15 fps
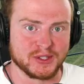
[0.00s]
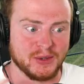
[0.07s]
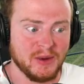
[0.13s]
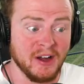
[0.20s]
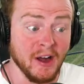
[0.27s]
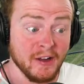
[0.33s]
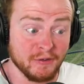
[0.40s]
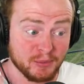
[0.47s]
So
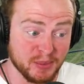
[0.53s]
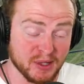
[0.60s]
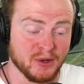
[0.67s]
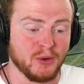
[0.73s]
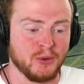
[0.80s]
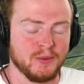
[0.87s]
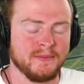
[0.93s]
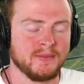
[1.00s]
I've
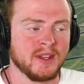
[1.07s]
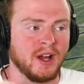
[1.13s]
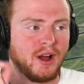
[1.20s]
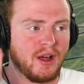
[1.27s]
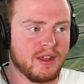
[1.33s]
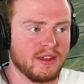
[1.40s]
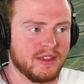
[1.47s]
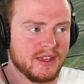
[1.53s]
built
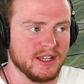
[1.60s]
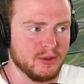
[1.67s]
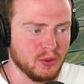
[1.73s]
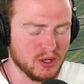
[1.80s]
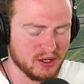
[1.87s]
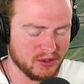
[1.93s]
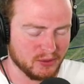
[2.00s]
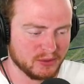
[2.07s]
the
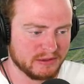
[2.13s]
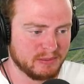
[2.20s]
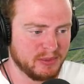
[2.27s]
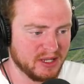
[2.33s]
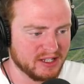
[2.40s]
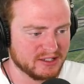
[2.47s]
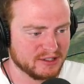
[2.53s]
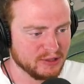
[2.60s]
world's
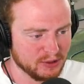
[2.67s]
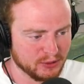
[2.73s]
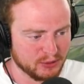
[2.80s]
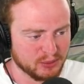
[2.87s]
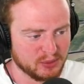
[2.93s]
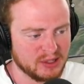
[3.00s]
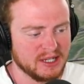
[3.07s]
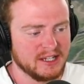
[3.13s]
biggest
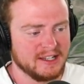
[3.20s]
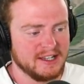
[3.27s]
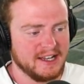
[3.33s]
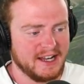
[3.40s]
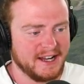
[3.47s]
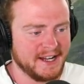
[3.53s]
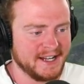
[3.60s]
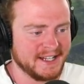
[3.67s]
loop,
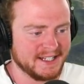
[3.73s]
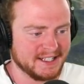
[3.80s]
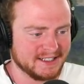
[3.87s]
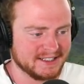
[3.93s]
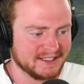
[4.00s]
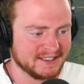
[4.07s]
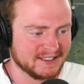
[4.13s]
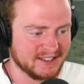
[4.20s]

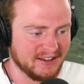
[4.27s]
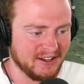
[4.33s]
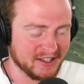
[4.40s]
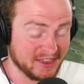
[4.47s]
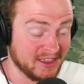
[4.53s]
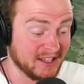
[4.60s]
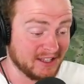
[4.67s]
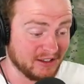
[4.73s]
and I
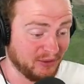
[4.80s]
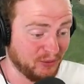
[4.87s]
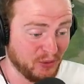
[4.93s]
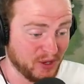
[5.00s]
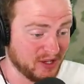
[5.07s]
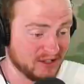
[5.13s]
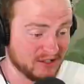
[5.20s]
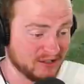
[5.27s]
think it's
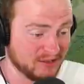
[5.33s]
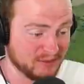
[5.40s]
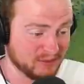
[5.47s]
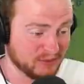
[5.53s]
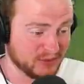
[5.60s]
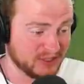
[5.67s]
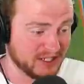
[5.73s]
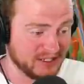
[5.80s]
freaking
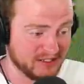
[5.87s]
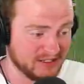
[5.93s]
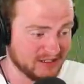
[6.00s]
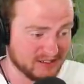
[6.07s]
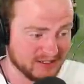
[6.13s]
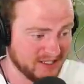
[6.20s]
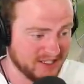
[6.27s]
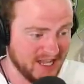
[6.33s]

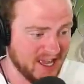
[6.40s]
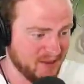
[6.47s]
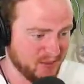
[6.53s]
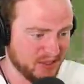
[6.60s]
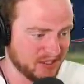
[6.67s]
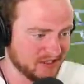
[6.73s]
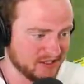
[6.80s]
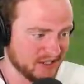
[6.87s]
ridiculously epic.